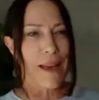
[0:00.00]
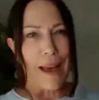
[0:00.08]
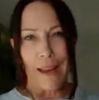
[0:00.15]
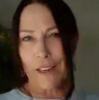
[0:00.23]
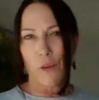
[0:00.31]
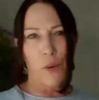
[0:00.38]

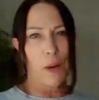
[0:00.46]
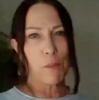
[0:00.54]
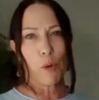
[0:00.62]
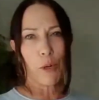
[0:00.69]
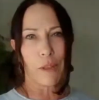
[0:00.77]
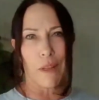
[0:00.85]
how do you
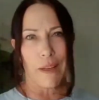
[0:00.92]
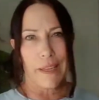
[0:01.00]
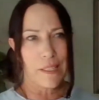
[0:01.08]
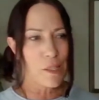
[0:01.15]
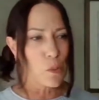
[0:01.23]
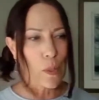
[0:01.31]
onboard
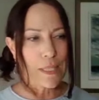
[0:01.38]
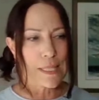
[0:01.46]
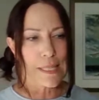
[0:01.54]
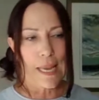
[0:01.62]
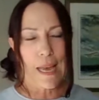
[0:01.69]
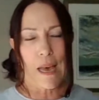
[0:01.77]
clients once
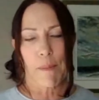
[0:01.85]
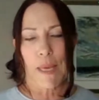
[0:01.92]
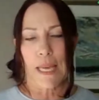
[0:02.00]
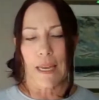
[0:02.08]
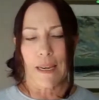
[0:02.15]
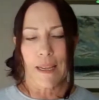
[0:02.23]
they come
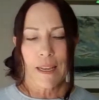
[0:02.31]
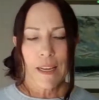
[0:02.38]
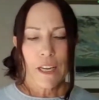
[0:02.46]
in?